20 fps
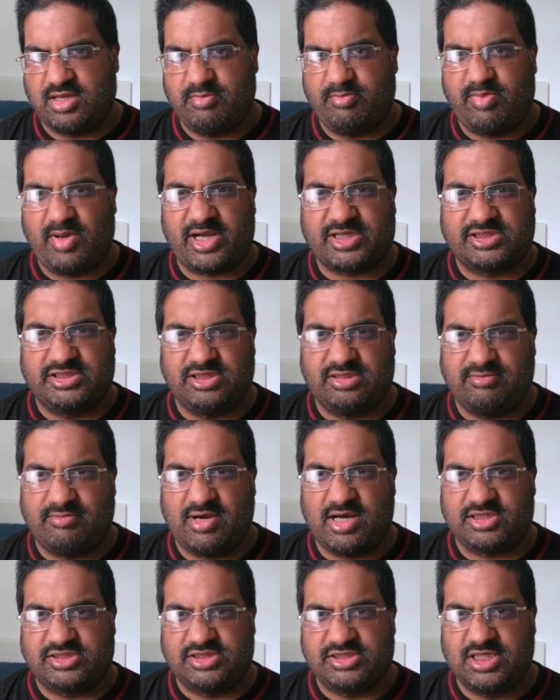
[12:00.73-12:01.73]
back to the
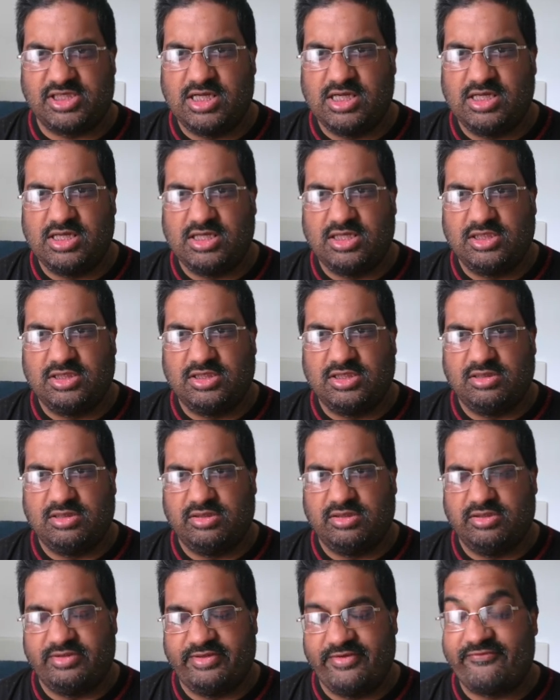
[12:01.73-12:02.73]
match.
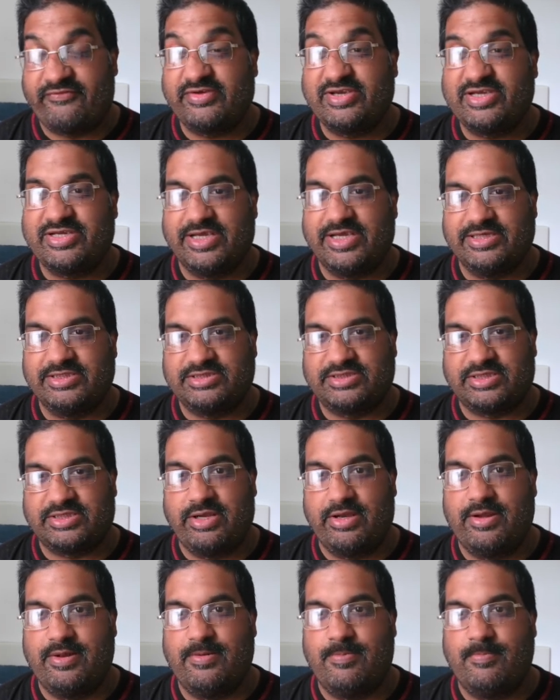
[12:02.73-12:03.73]
The thing is,
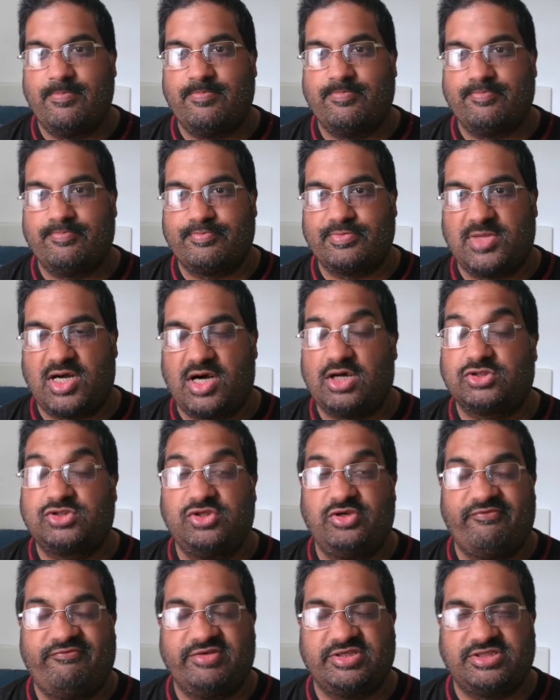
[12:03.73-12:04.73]

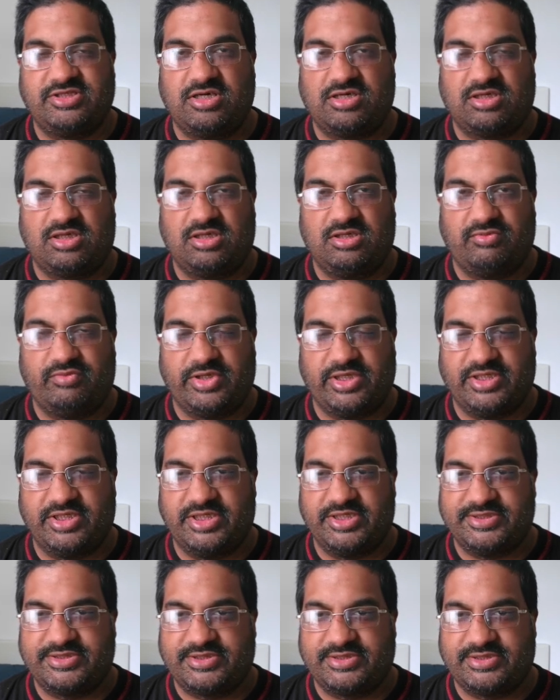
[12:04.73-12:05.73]
R-Truth is not going to win
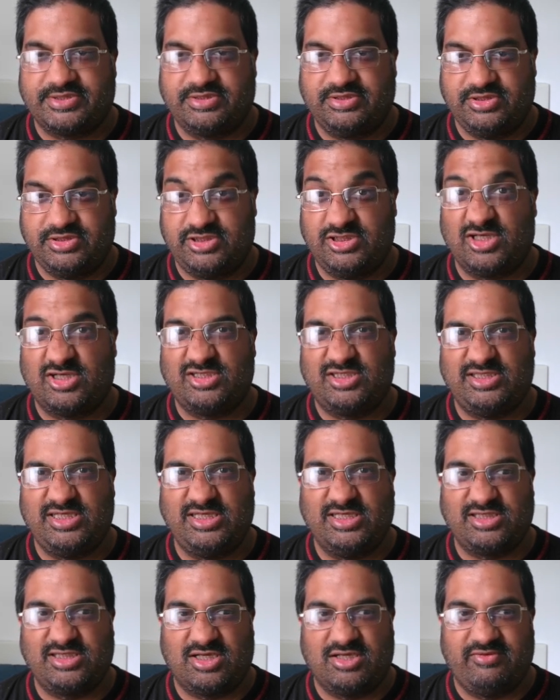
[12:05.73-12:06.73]
this. John
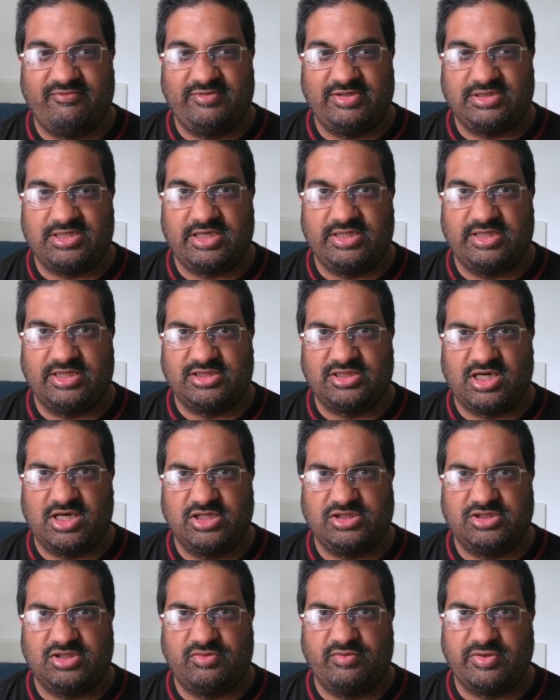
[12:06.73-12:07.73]
Cena is going to retain the
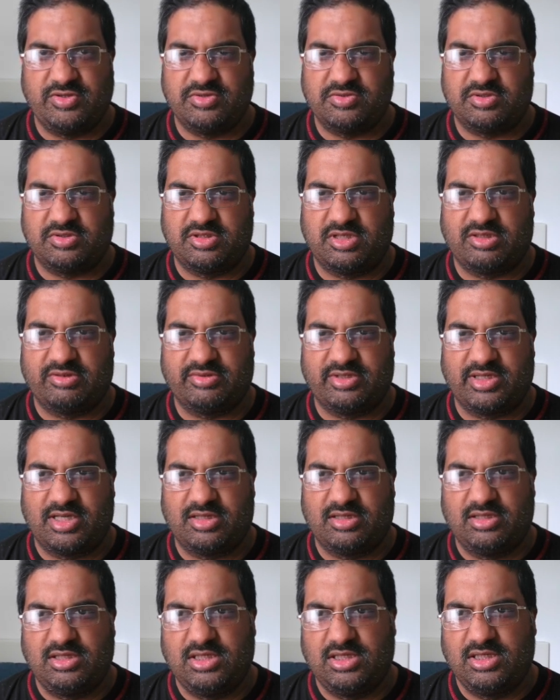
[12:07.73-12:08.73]
title. We all know that,
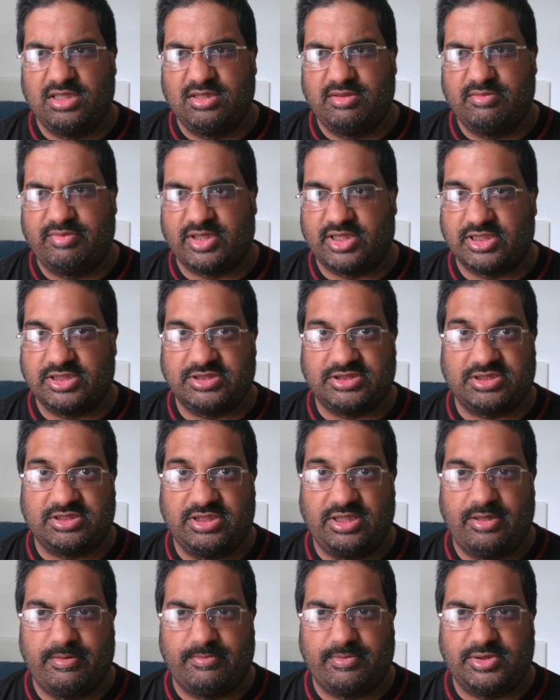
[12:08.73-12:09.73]
because
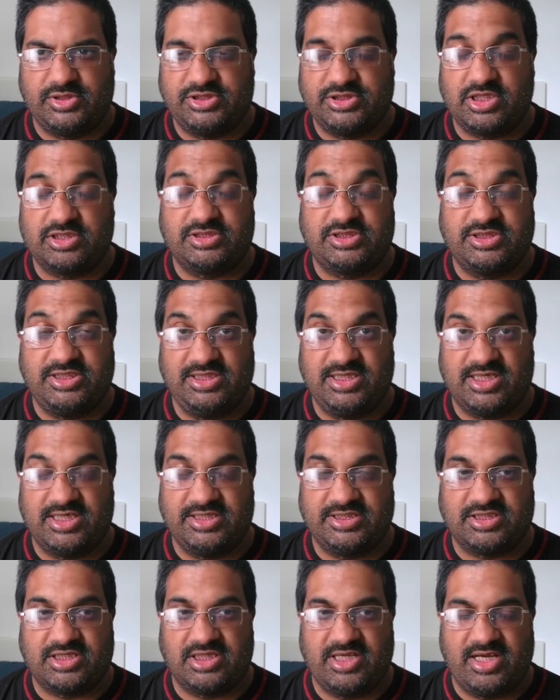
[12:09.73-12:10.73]
John Cena
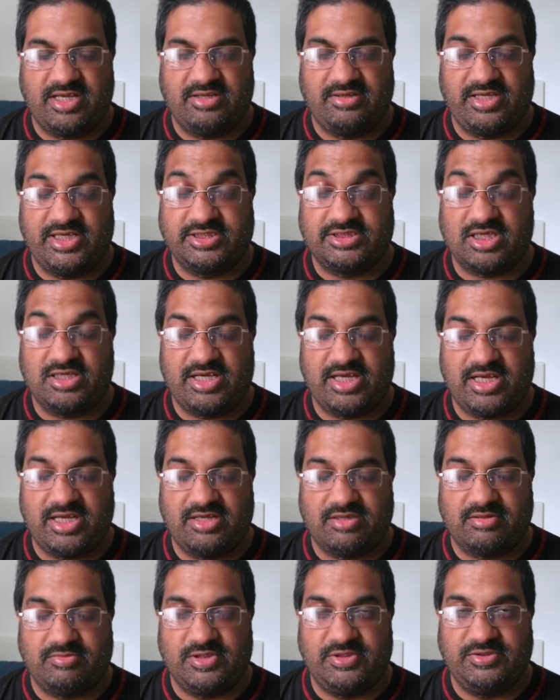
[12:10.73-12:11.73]
is going to end. He's going to end
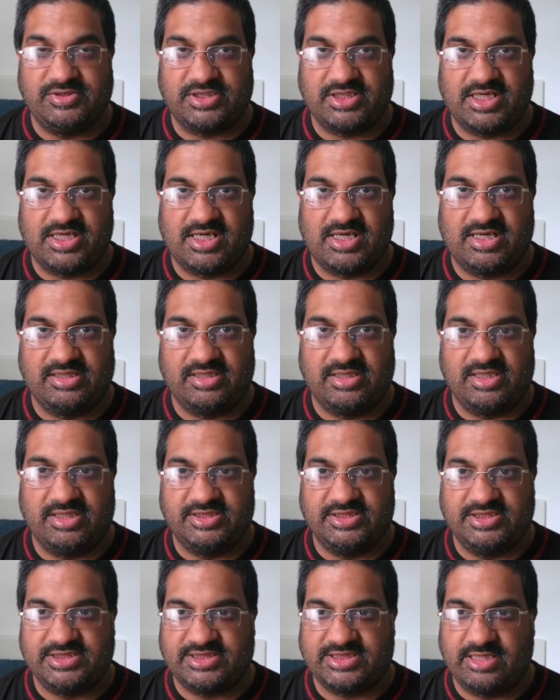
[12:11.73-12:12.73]
up losing it in
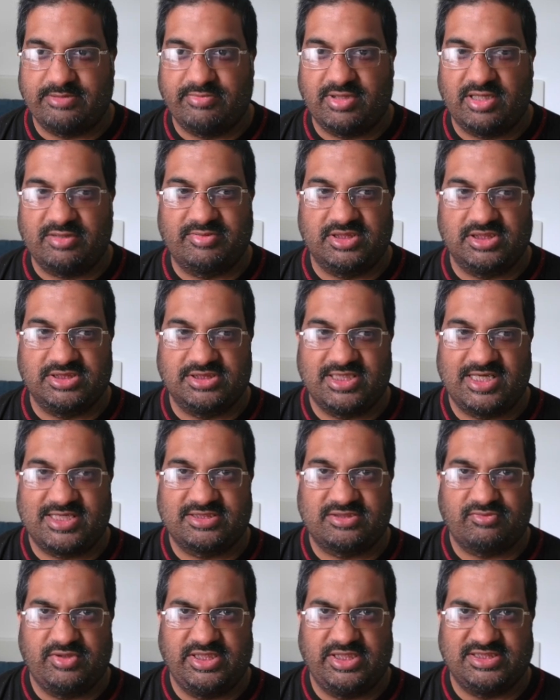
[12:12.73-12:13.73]
December, because
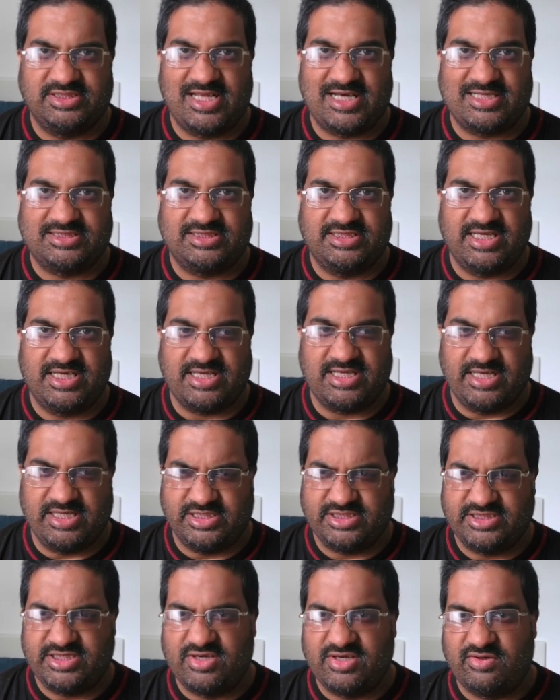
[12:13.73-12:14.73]
that's when his last day
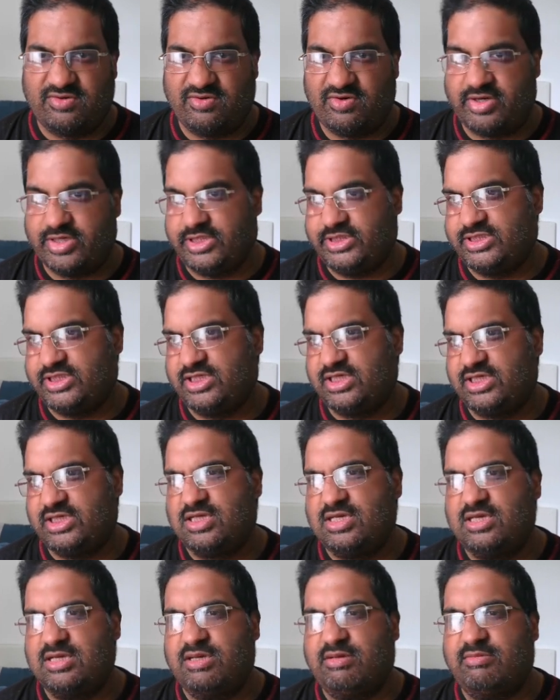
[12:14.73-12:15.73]
is, right?
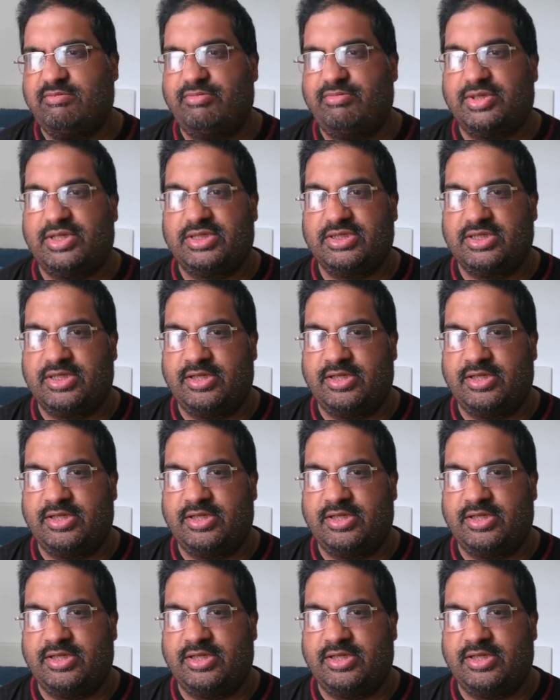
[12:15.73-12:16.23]
But